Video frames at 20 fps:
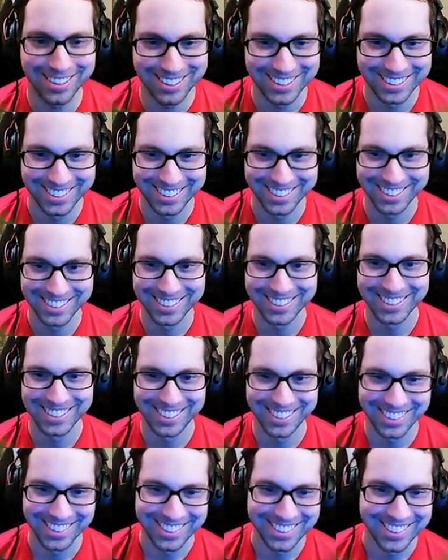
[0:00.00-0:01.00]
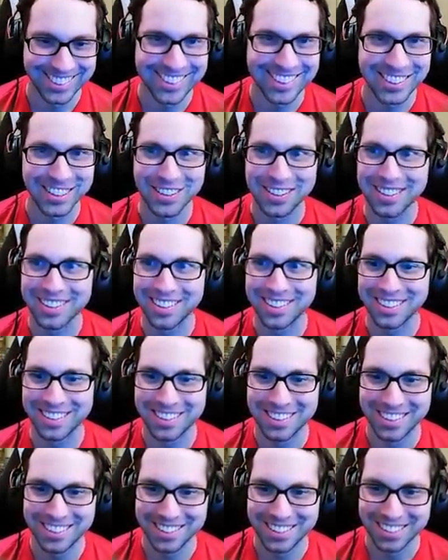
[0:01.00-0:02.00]
what we can do here on the fifth
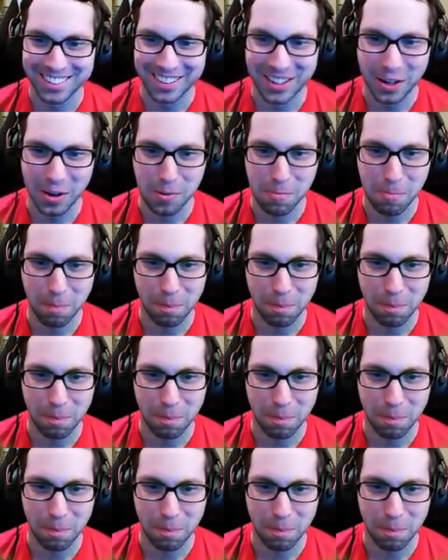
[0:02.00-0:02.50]
hole.